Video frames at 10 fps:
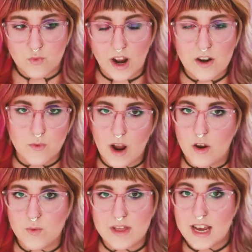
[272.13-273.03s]
right
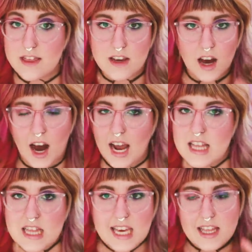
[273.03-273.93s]
around when like the
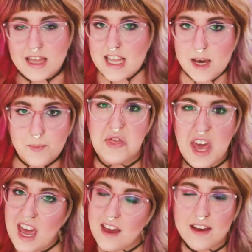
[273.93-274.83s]
Kylie lip
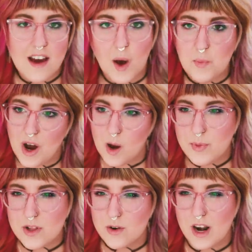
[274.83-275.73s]
thing got popular.